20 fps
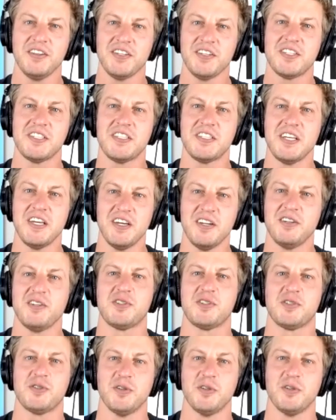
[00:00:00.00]
This is the
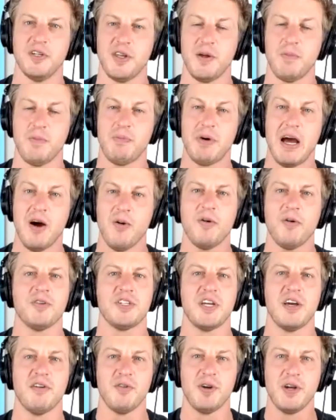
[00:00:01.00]
industry that
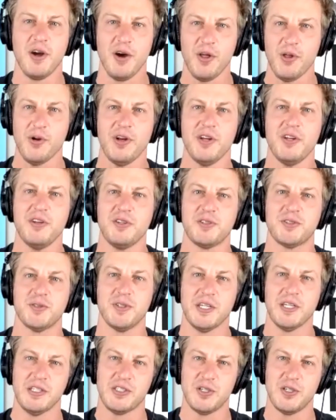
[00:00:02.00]
powers every other
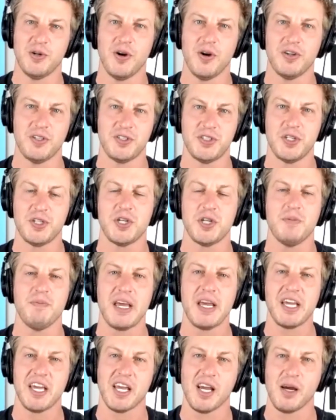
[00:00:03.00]
industry. And so our decision
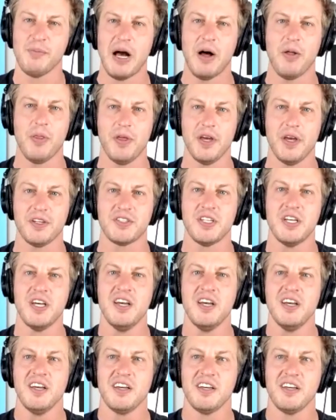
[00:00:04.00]
making about this
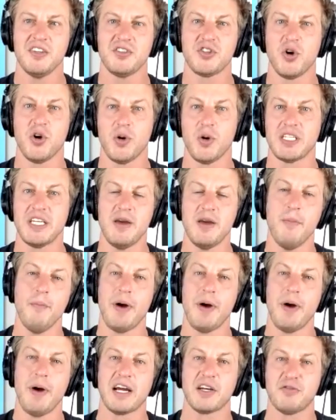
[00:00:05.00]
is going to
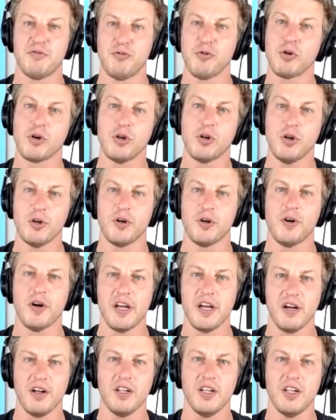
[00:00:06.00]
impact, for good or
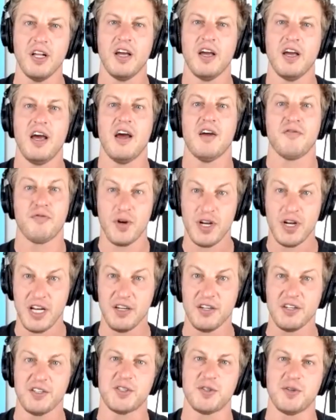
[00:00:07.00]
ill, every
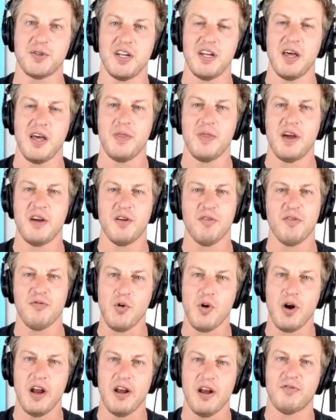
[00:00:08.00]
industry, and
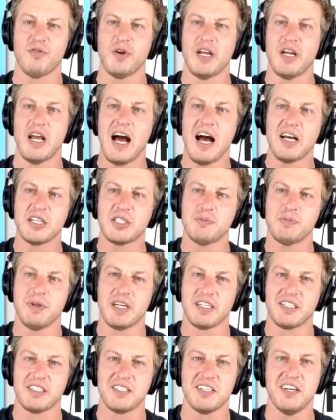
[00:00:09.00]
therefore every
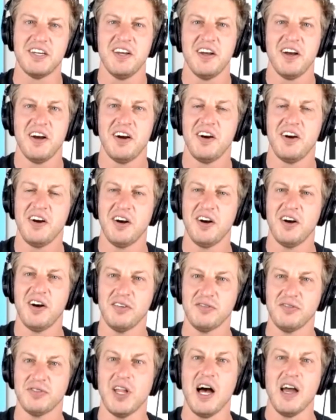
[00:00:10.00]
aspect
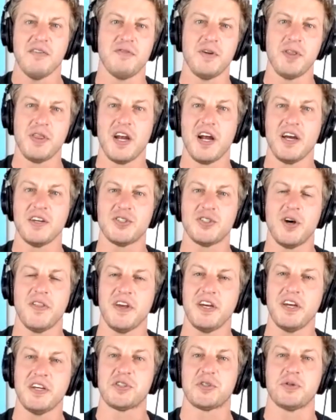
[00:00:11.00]
of life. And then I saw
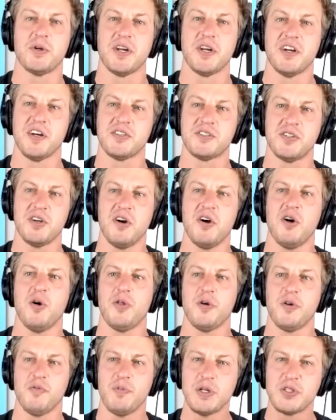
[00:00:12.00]
the history and I
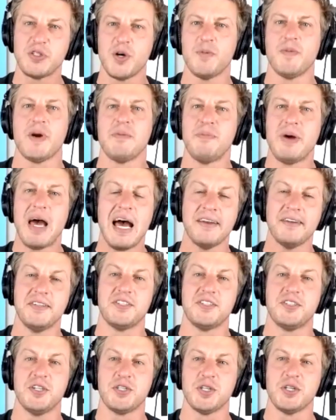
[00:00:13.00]
saw, there have been so many bad
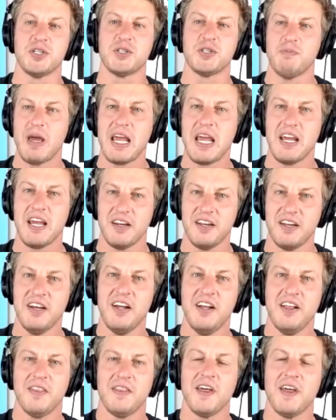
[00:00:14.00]
decisions made
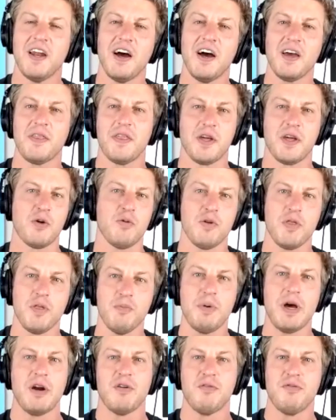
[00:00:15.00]
that I think with a
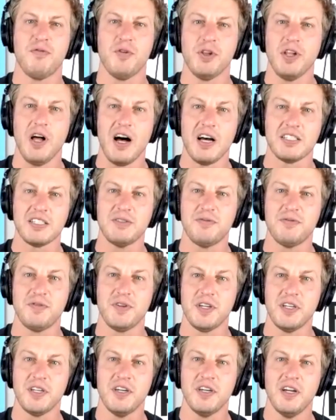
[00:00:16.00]
better
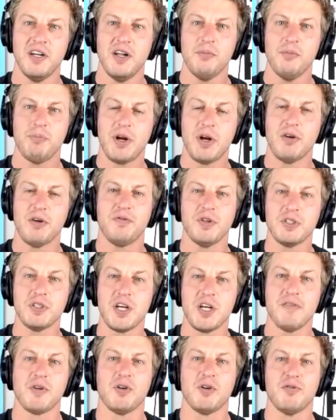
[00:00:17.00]
philosophy, better
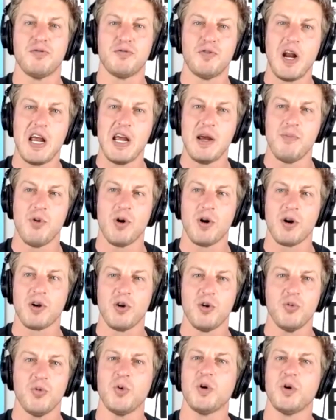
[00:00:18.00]
philosophical
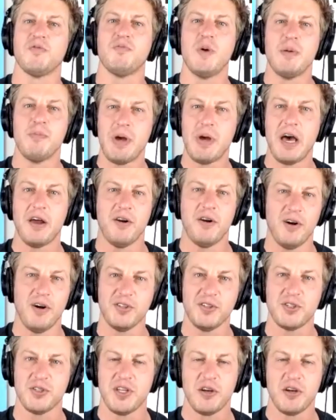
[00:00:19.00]
framework would have been better.
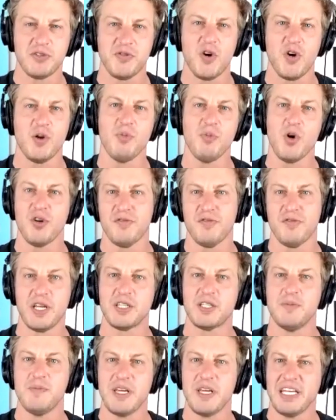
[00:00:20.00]
And so that was very
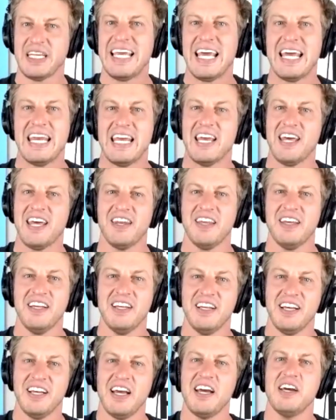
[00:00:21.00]
motivating to me to get in
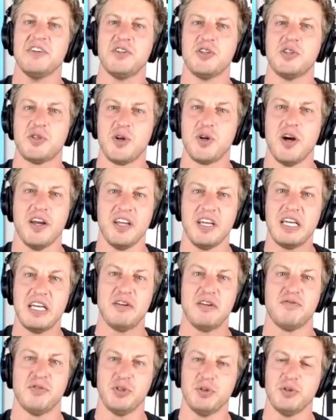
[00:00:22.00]
and to try to
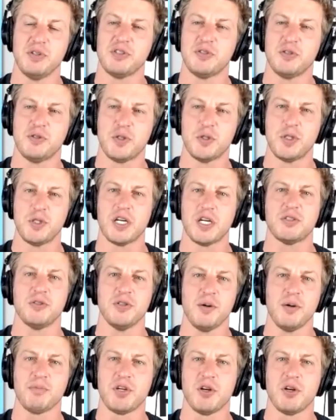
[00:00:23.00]
influence the
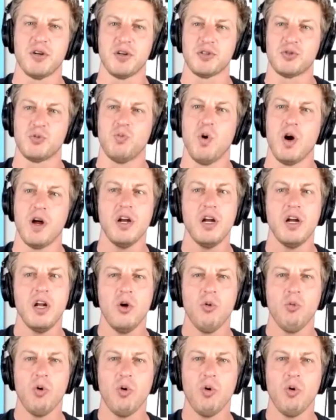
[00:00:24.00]
trajectory. I'm curious what